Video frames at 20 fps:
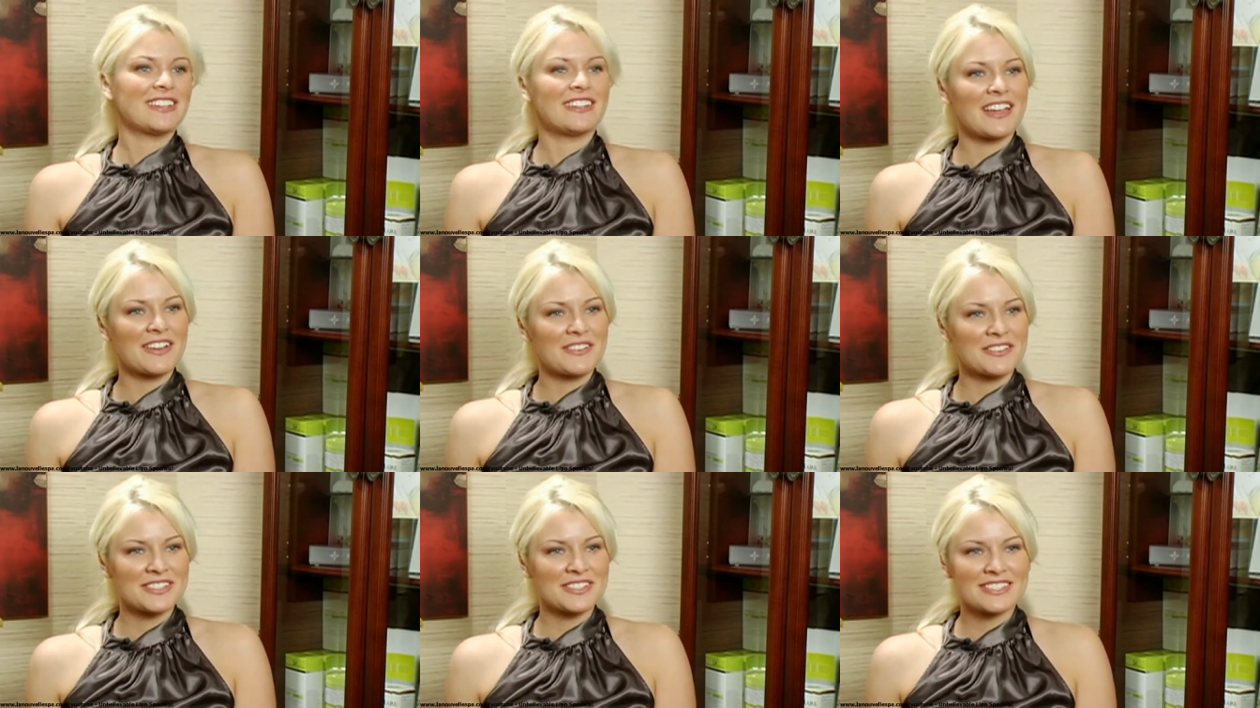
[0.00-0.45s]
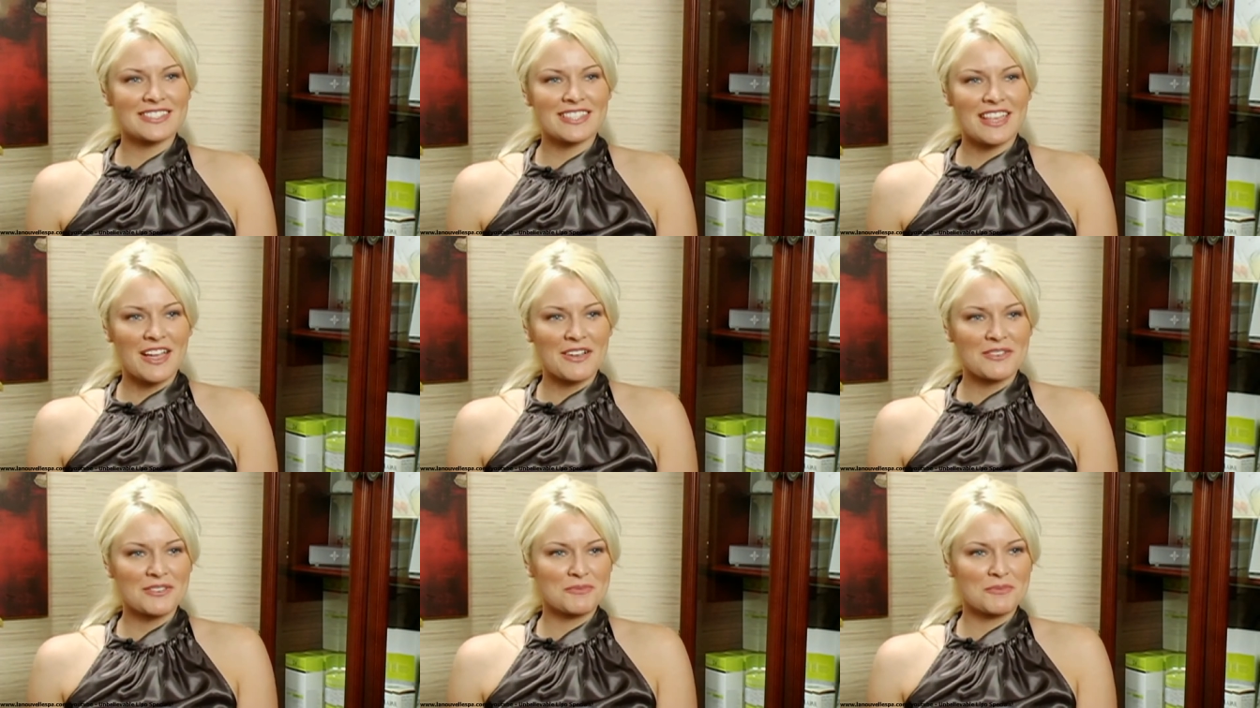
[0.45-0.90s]
and I was,
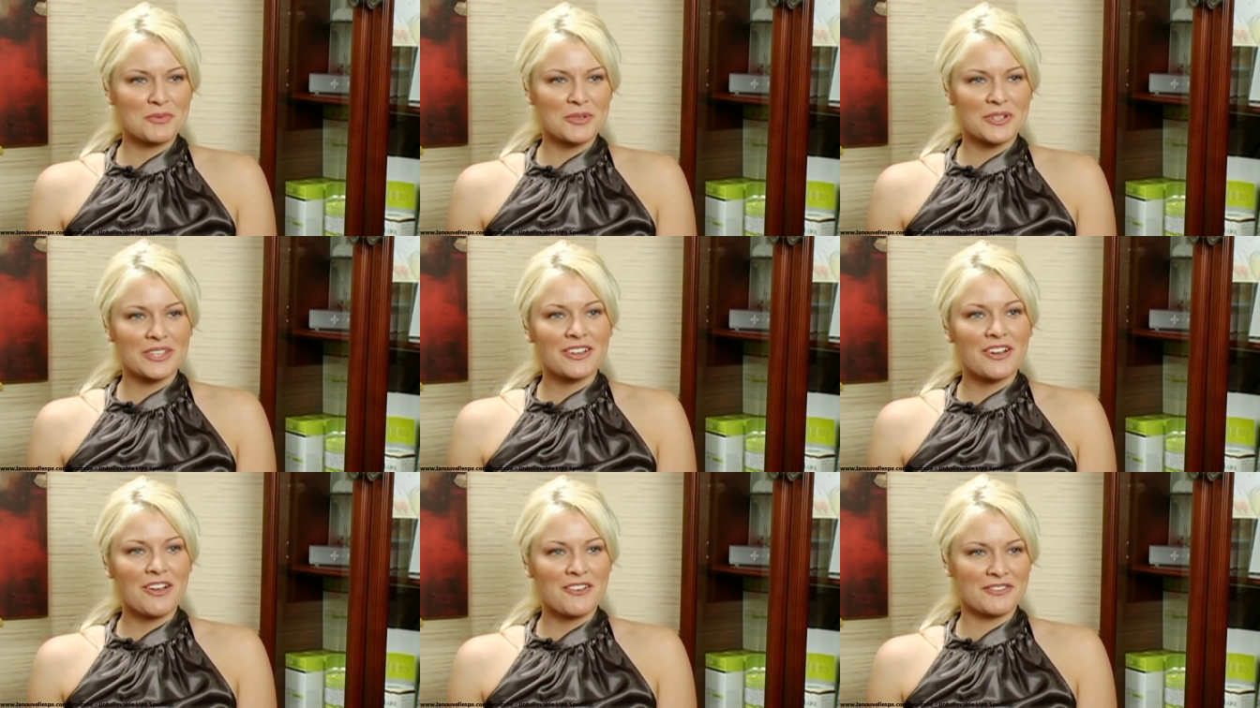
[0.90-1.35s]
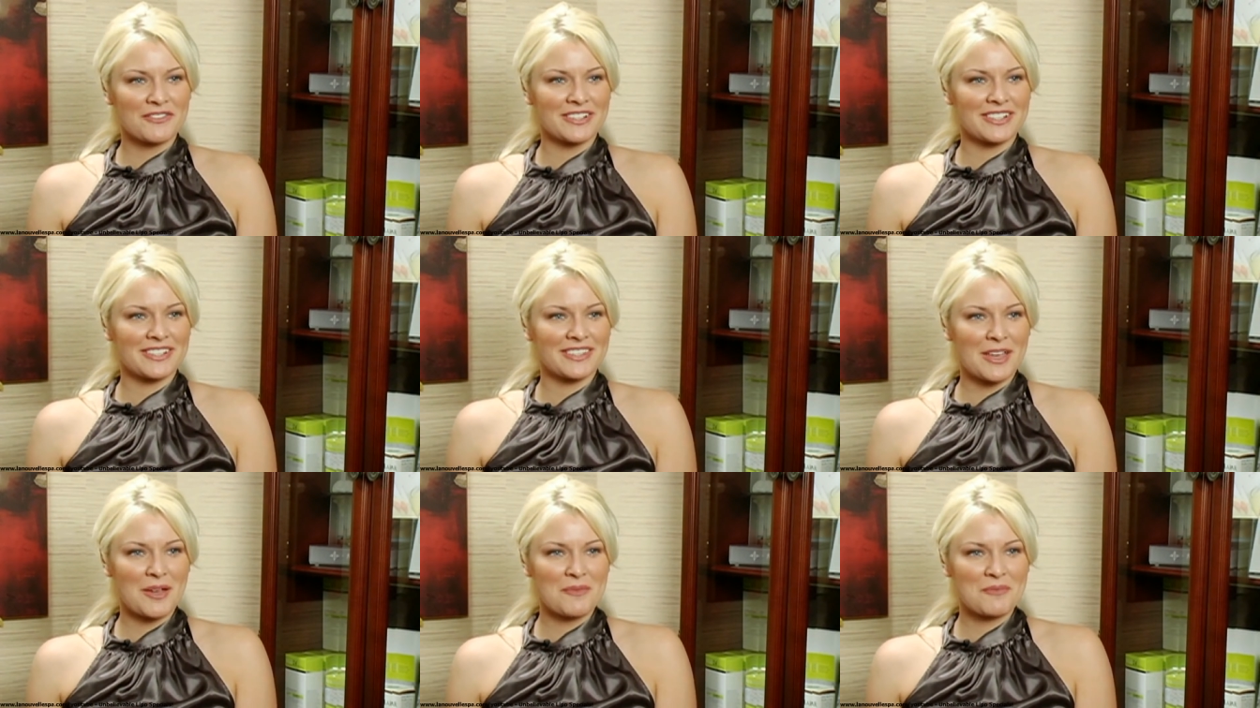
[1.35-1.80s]
I was pretty
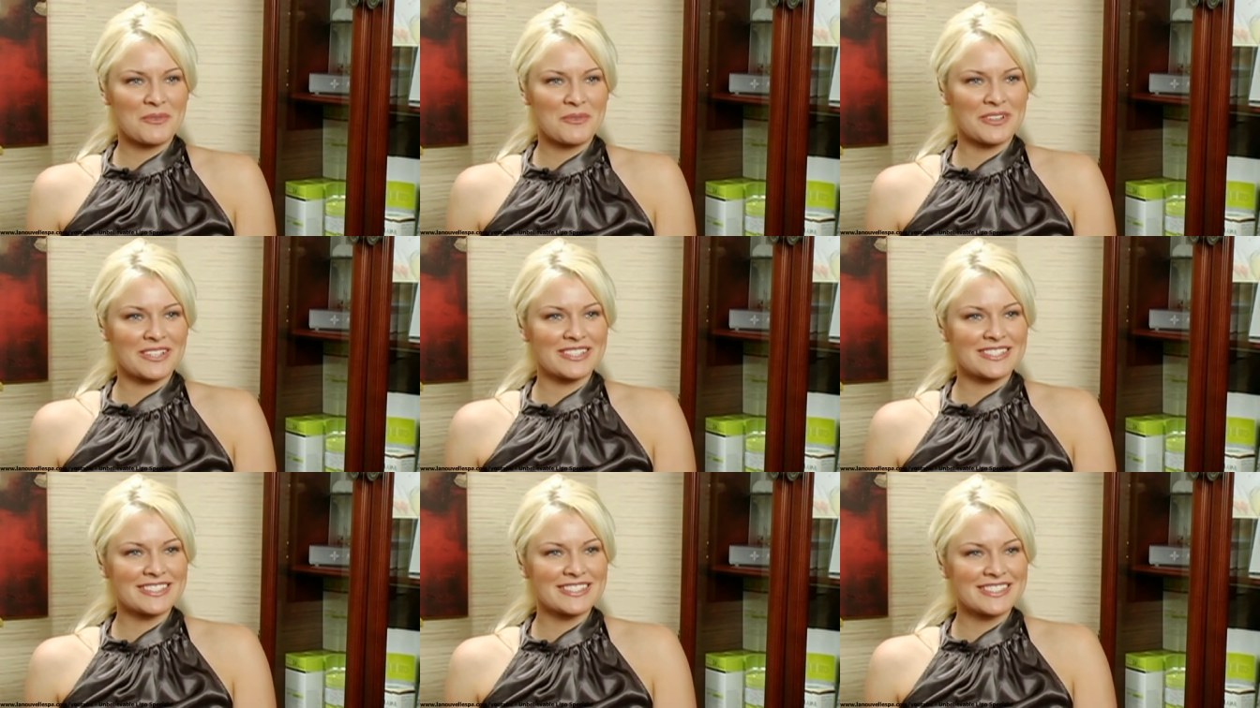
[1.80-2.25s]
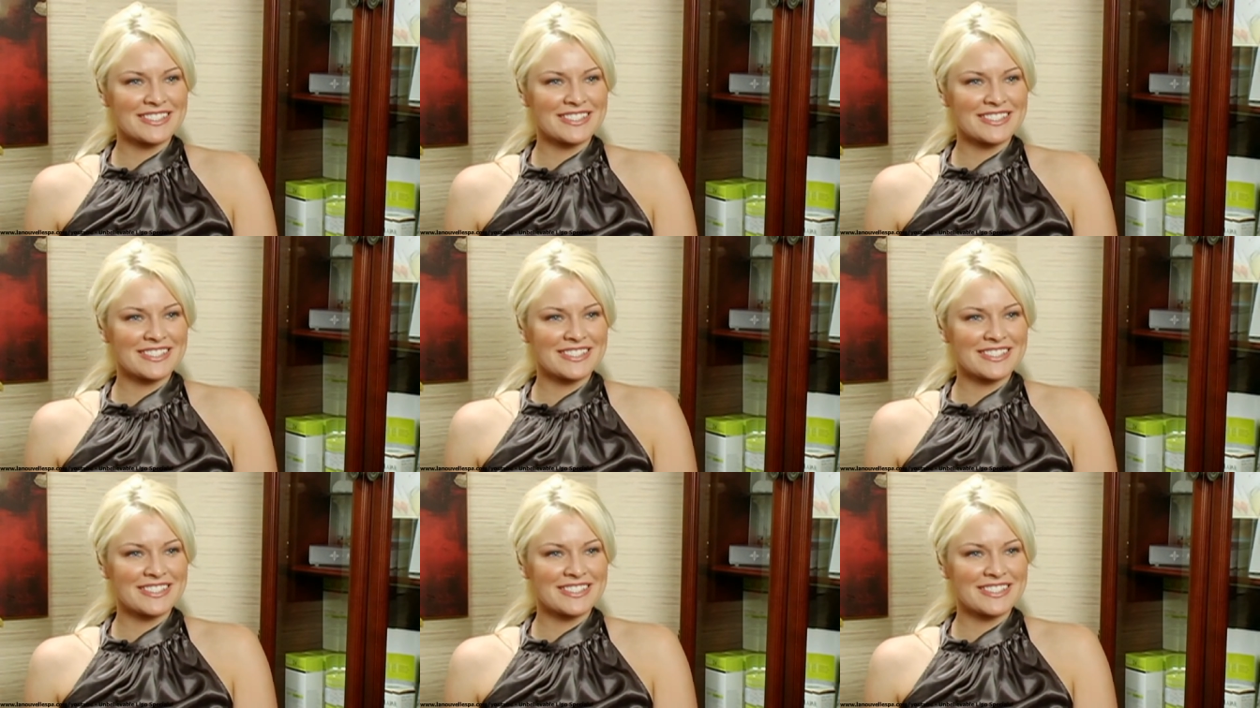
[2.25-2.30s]
confident at that point.